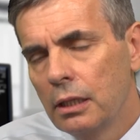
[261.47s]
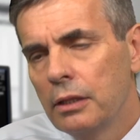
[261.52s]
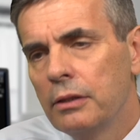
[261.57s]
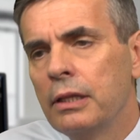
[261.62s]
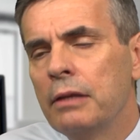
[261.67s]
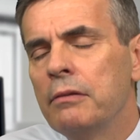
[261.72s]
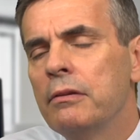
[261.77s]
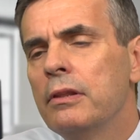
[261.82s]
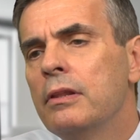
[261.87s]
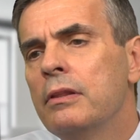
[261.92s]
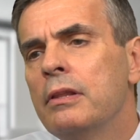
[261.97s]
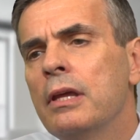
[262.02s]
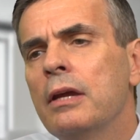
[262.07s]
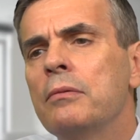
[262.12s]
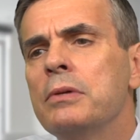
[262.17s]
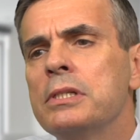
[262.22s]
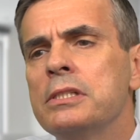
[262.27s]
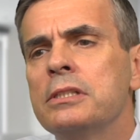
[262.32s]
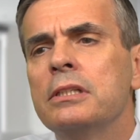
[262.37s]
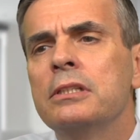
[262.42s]

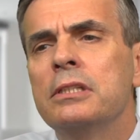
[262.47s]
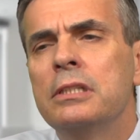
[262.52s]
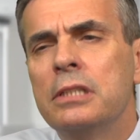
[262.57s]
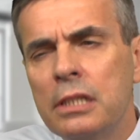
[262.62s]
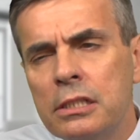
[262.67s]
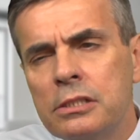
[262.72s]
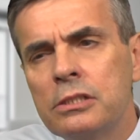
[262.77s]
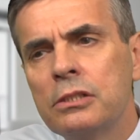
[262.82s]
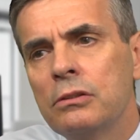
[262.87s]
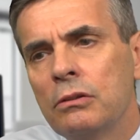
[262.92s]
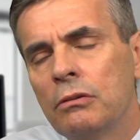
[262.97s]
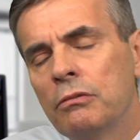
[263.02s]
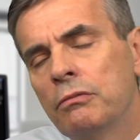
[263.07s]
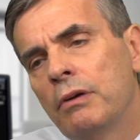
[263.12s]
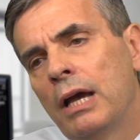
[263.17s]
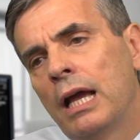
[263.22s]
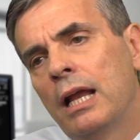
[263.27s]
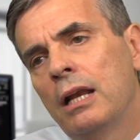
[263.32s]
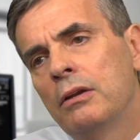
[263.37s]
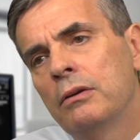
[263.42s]
there is additional
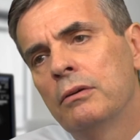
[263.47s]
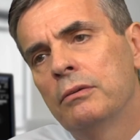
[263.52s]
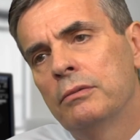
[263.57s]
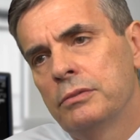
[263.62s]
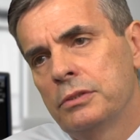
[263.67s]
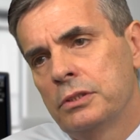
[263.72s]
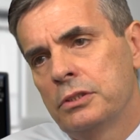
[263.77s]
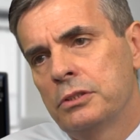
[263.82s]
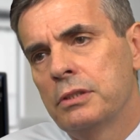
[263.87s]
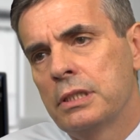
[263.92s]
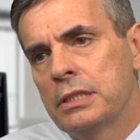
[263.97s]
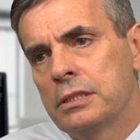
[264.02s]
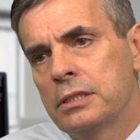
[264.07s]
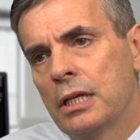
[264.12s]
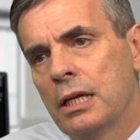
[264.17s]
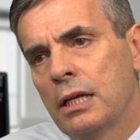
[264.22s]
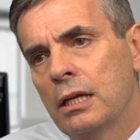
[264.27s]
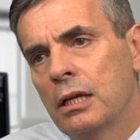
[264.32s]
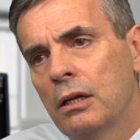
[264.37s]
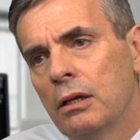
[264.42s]
value of the stress
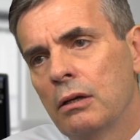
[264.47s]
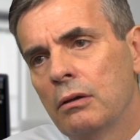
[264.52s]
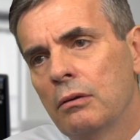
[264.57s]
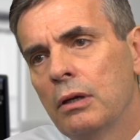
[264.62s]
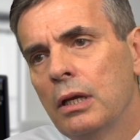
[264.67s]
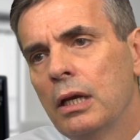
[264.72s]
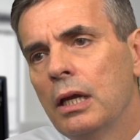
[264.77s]
echo